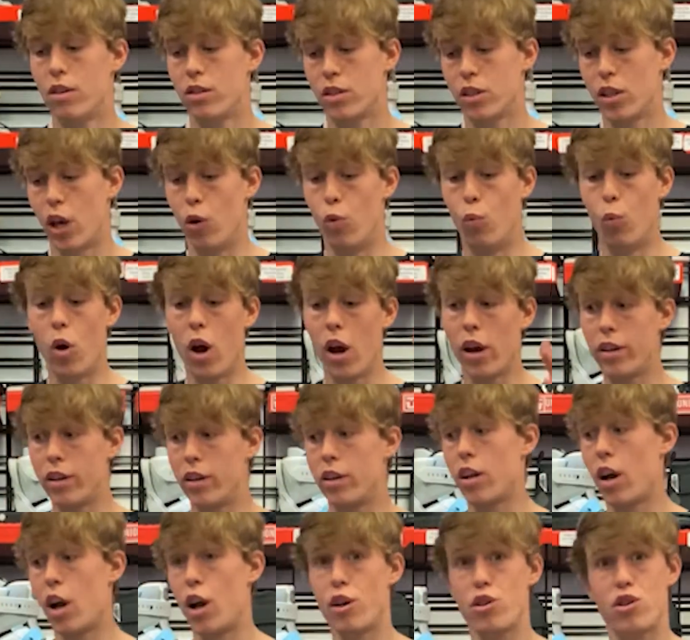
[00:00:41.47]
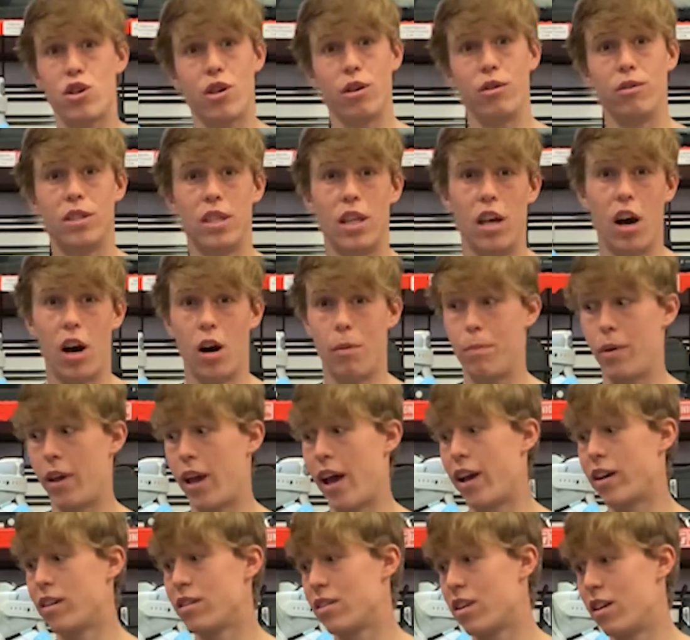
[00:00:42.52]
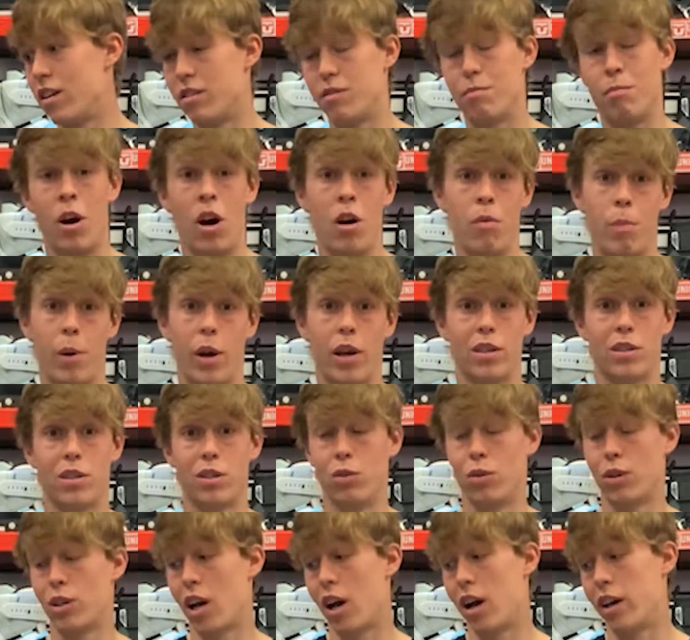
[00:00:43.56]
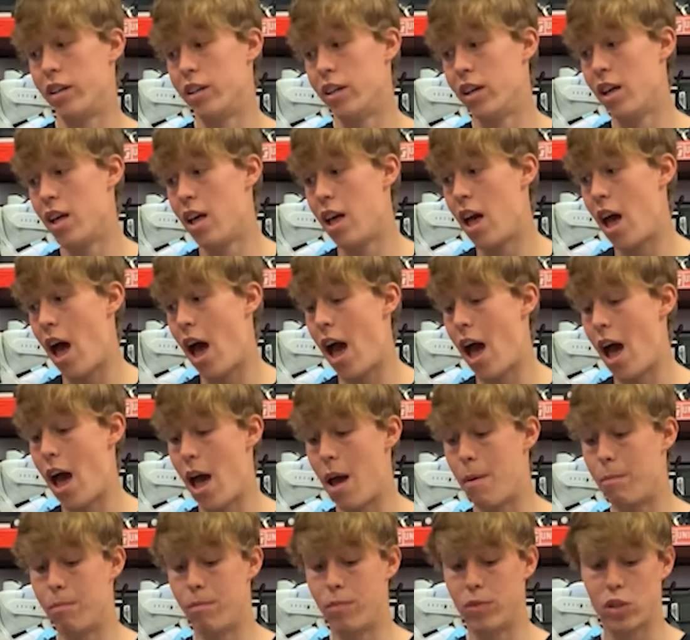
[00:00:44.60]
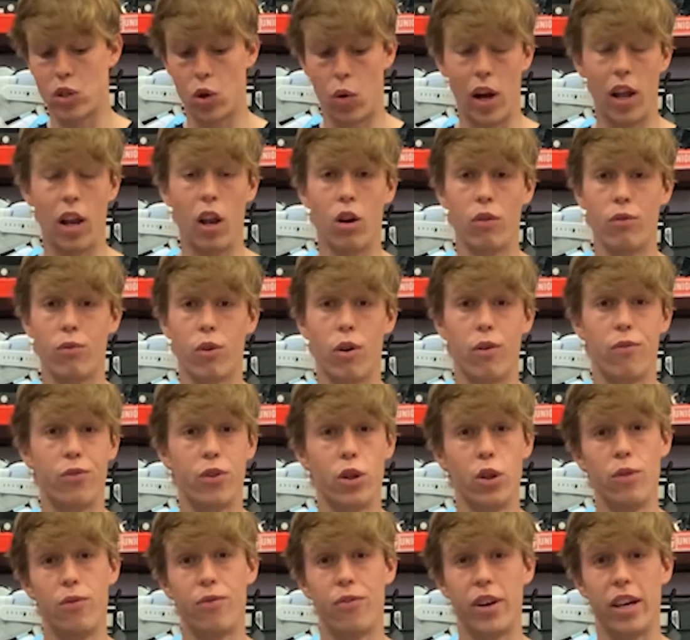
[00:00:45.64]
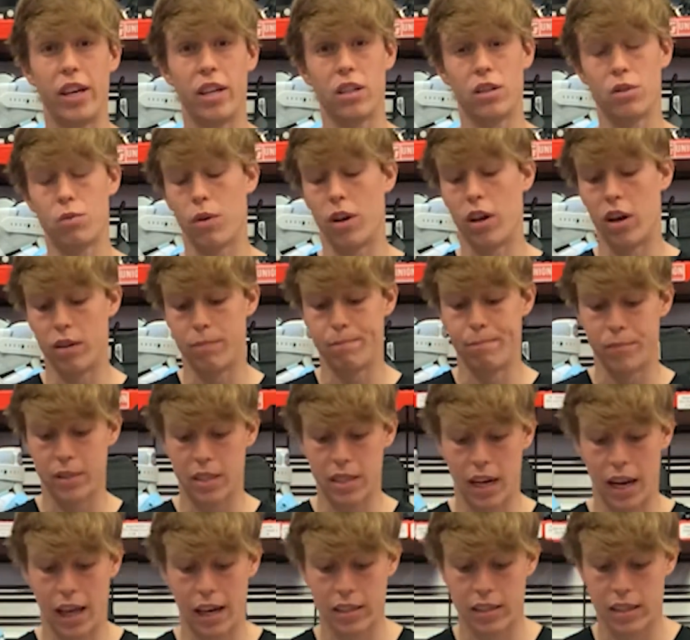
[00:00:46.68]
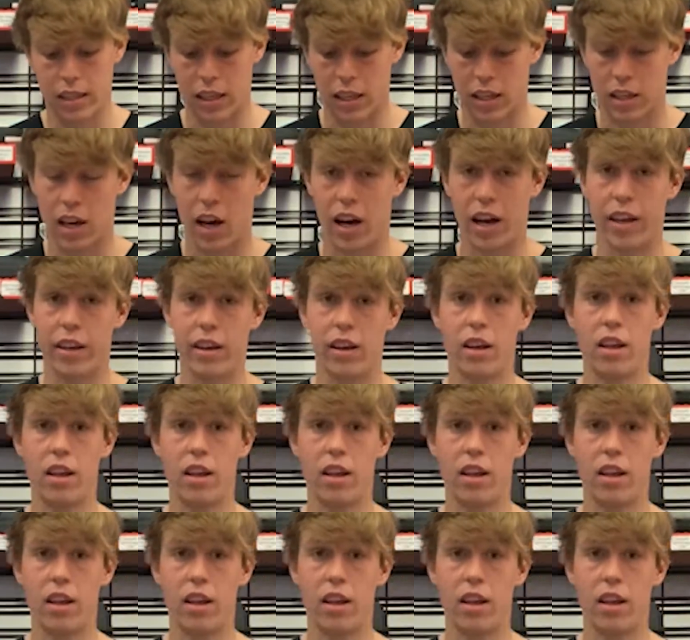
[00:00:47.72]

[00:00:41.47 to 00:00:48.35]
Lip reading: So why did I choose the RPX as my personal kite? So I look for a few things when I'm selecting a kite.